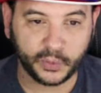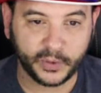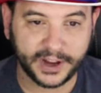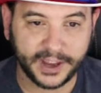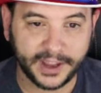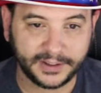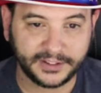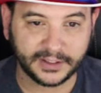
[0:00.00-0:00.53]
three
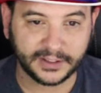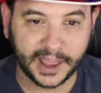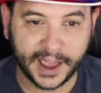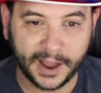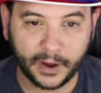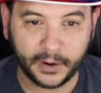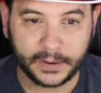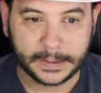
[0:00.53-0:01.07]
hits
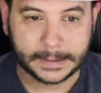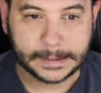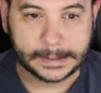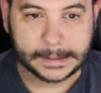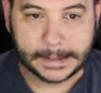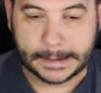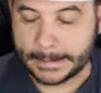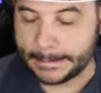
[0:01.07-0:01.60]
allowed.
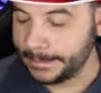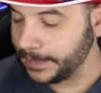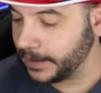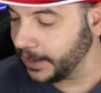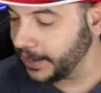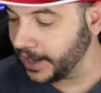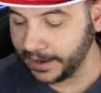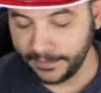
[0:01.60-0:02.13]

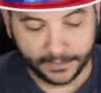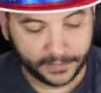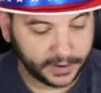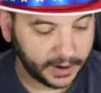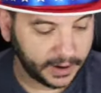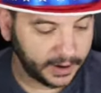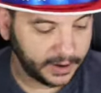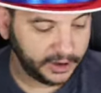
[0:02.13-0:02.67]
Again,
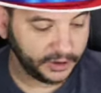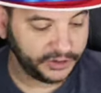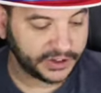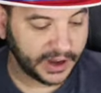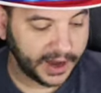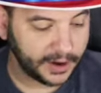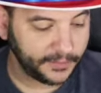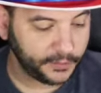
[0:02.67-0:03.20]
you'll
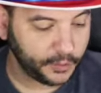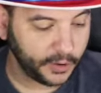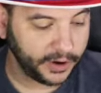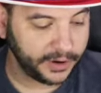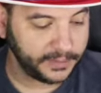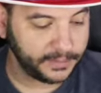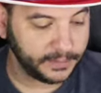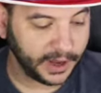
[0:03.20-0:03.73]
sign up for
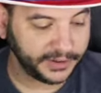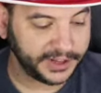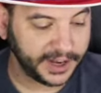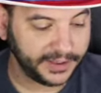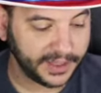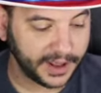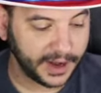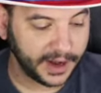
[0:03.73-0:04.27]
it. I'll
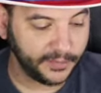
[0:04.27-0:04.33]
take that